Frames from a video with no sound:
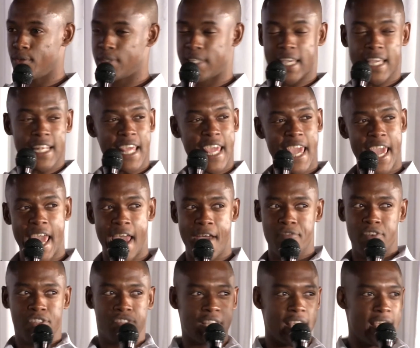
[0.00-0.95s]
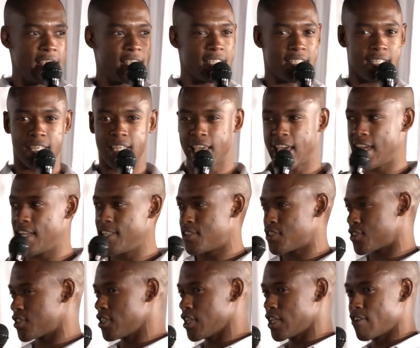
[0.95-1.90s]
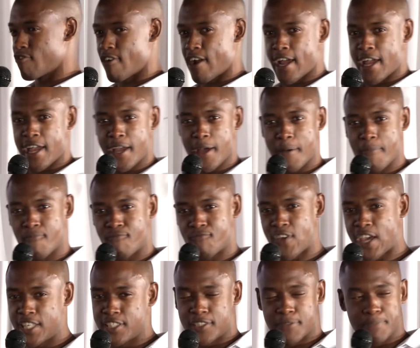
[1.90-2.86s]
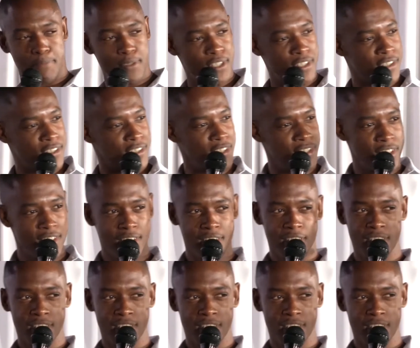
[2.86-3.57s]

J, you guys. Everything. R J. Instagram, Facebook.